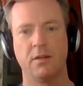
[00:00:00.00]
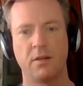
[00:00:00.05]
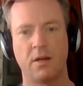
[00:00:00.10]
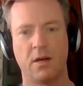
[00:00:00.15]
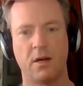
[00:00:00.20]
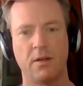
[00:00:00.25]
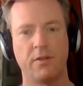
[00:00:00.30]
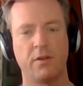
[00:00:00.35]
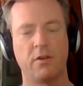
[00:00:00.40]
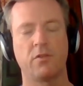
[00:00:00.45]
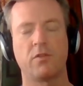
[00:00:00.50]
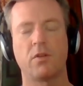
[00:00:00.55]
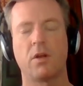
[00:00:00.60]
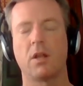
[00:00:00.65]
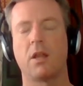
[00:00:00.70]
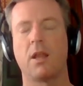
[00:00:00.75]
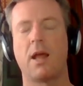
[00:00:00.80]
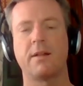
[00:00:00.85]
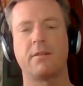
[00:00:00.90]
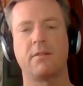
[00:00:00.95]
uh, there's
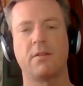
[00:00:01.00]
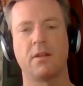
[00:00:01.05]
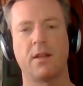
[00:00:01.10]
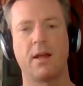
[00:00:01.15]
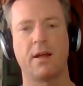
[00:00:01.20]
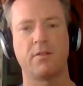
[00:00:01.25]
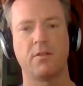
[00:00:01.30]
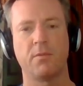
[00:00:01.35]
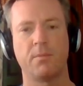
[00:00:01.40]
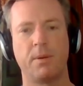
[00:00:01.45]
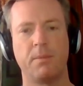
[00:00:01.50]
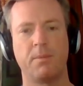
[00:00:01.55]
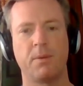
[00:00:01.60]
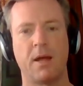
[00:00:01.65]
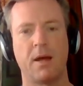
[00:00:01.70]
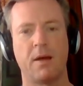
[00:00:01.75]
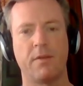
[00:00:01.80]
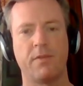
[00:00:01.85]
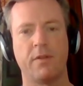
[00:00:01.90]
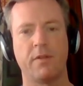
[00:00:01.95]
lots and lots of people
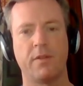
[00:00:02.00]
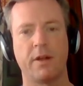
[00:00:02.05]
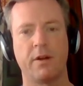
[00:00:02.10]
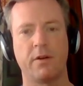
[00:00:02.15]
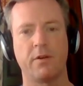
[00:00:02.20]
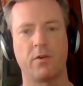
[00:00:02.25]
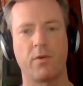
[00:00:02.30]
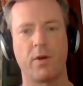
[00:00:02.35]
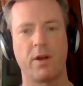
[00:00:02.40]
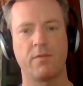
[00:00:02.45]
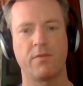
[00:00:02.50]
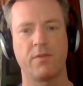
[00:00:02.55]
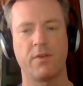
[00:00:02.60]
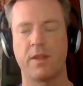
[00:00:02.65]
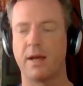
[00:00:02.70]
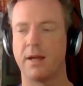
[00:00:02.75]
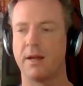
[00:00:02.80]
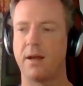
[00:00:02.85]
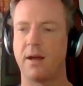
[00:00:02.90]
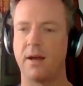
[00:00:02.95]
out there that are great for
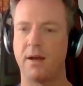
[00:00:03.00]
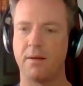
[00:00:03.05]
that.